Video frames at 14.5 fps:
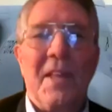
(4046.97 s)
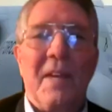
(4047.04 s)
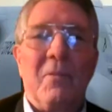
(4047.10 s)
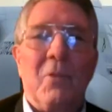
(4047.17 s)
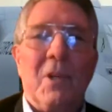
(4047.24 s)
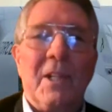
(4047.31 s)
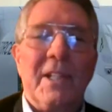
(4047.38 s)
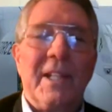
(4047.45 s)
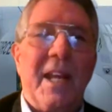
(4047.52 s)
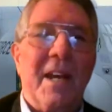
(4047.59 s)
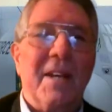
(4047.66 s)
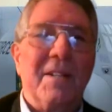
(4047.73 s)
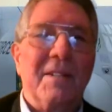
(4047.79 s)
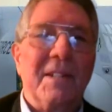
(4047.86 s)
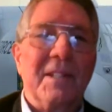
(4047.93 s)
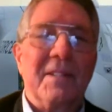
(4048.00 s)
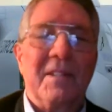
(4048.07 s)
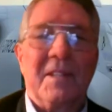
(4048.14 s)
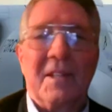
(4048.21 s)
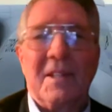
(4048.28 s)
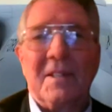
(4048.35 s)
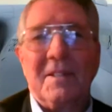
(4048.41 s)
than that one encounter at
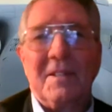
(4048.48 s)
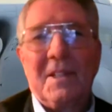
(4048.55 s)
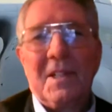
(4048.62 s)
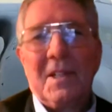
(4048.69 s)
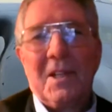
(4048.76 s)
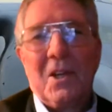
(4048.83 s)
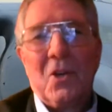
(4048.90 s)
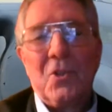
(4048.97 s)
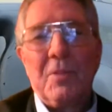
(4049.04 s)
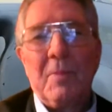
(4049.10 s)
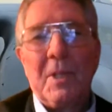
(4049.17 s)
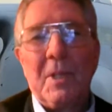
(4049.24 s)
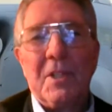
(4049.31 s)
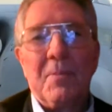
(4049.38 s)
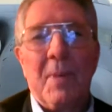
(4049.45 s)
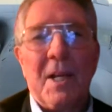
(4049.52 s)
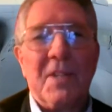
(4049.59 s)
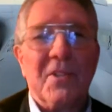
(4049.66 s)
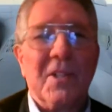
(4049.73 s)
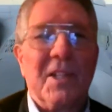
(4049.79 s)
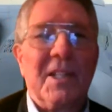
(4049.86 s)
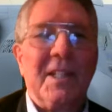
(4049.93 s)
uh, Ho Chi Minh's
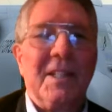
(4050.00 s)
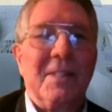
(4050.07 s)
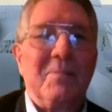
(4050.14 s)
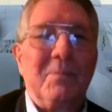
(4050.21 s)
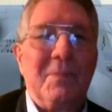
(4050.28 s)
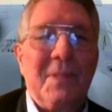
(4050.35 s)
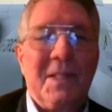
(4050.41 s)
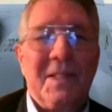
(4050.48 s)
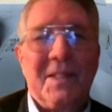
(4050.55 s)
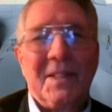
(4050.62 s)
mausoleum,